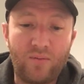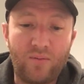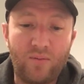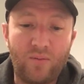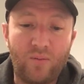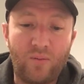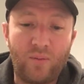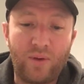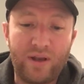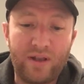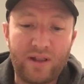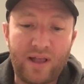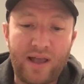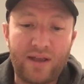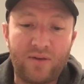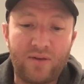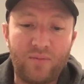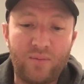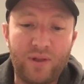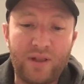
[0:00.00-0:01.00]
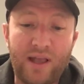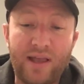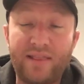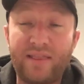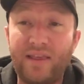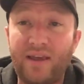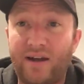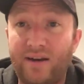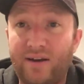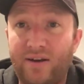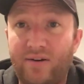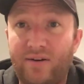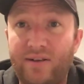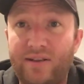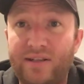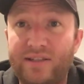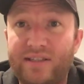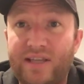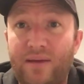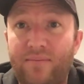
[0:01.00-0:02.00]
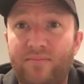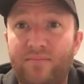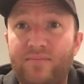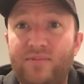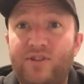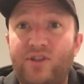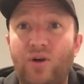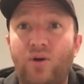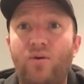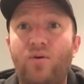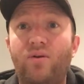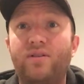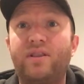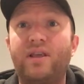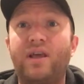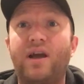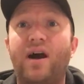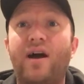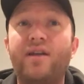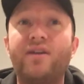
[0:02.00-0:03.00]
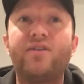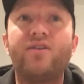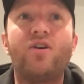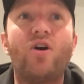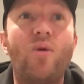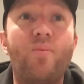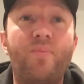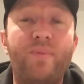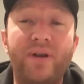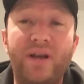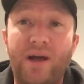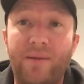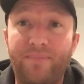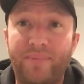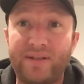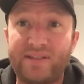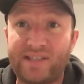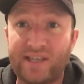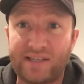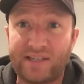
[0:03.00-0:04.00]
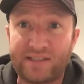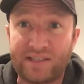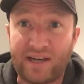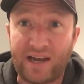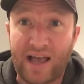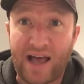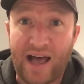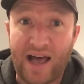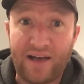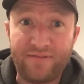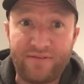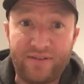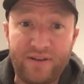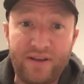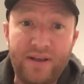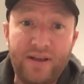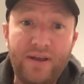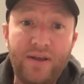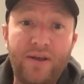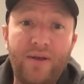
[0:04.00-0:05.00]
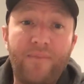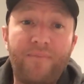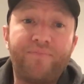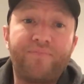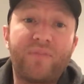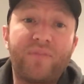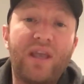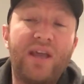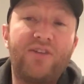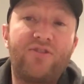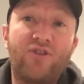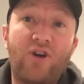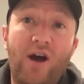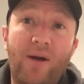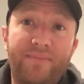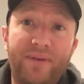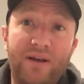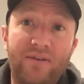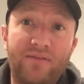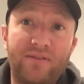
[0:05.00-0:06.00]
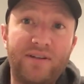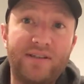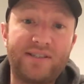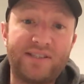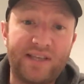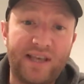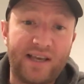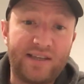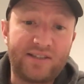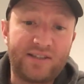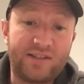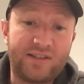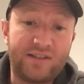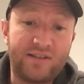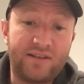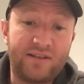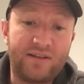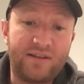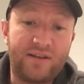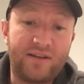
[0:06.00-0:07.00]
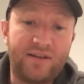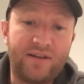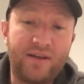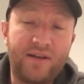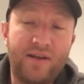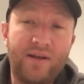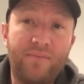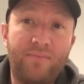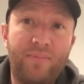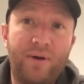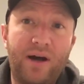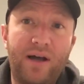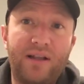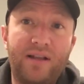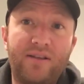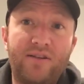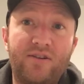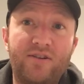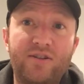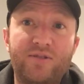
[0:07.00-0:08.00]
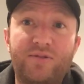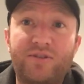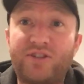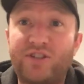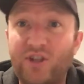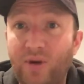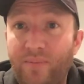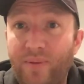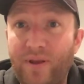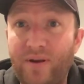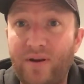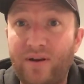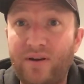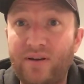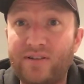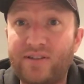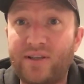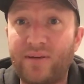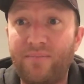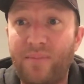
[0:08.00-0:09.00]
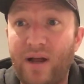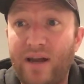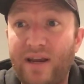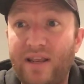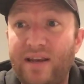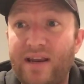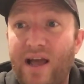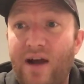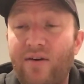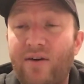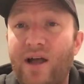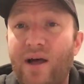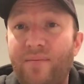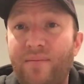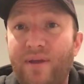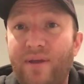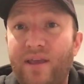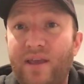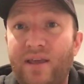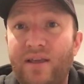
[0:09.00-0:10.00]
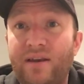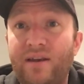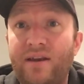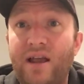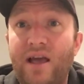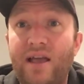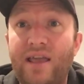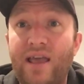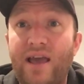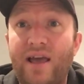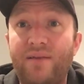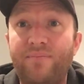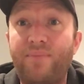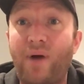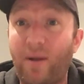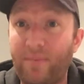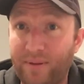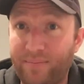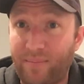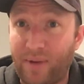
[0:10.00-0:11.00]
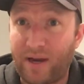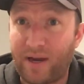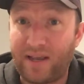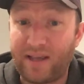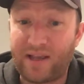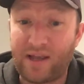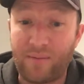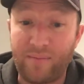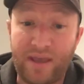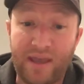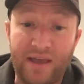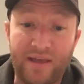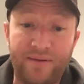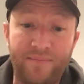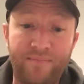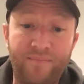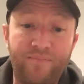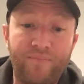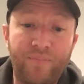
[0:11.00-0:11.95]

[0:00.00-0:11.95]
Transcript: we like the under in this game. So the under opened up at 6.5. It dropped down to 6, but there's still been some money now coming in again, public money coming in